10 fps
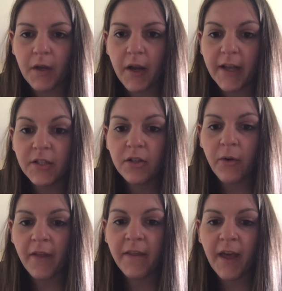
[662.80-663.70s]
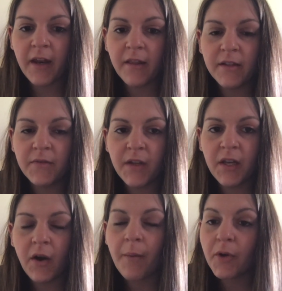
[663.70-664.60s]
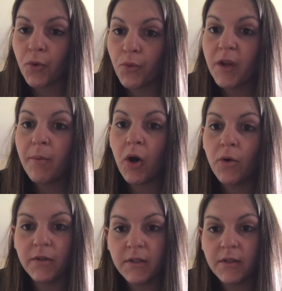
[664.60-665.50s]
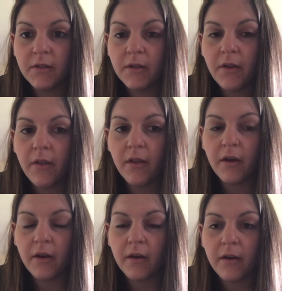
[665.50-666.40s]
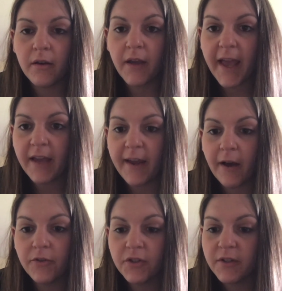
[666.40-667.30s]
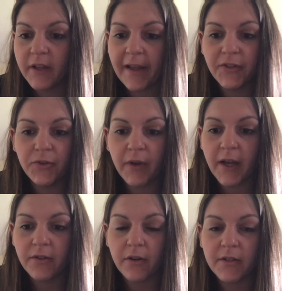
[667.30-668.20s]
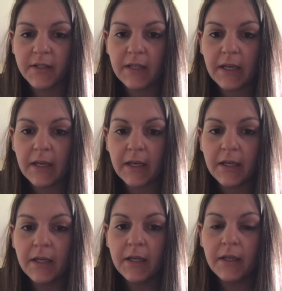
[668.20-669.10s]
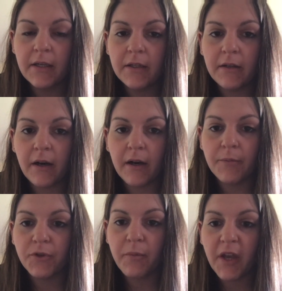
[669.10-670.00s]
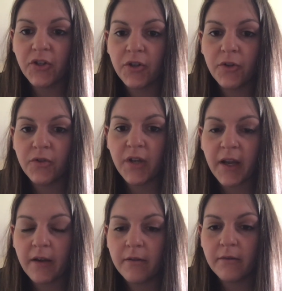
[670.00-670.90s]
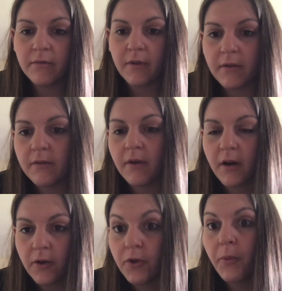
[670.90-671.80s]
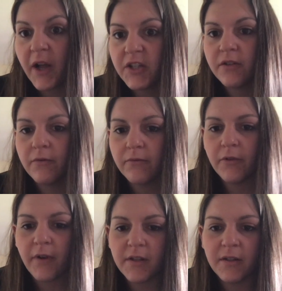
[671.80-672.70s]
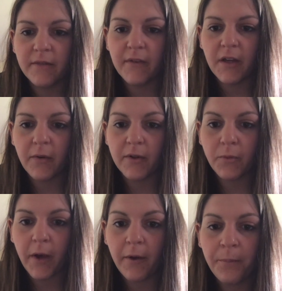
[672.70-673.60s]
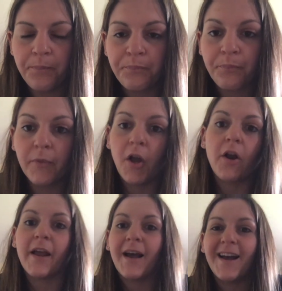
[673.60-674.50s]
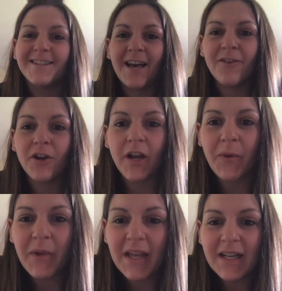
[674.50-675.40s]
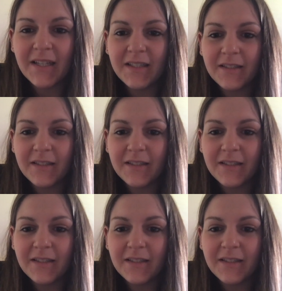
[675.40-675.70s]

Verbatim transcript: All right, so at the end of this video, I'm going to repost the handout just in case you guys aren't seeing it. Um, so make sure you check uh, or you watch the, the rest of the video as well. All right, guys, have a great week.